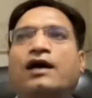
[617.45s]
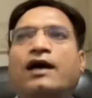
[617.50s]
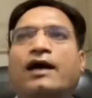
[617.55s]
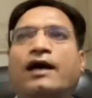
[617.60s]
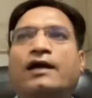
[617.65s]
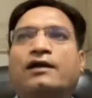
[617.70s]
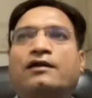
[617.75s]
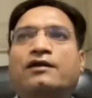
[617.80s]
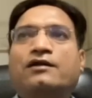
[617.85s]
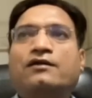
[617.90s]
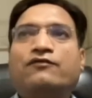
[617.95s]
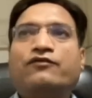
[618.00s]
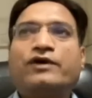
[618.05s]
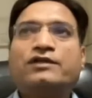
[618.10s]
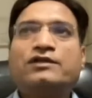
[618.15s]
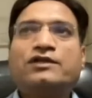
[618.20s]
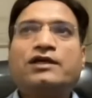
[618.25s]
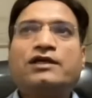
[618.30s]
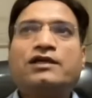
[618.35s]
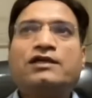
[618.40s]
And
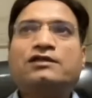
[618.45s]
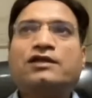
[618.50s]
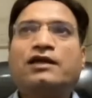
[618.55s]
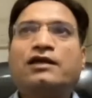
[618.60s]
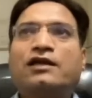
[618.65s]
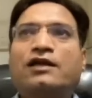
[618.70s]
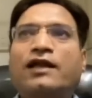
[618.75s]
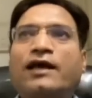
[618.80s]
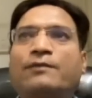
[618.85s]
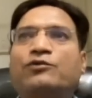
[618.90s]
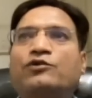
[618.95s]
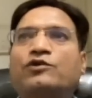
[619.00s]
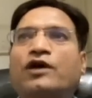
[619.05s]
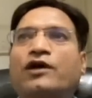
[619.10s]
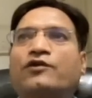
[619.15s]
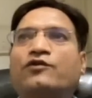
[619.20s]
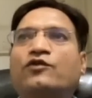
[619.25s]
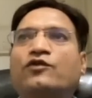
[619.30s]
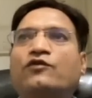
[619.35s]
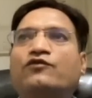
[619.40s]
when there is central
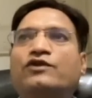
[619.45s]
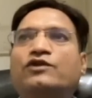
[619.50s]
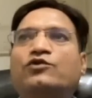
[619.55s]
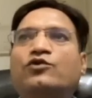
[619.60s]
hypothyroidism,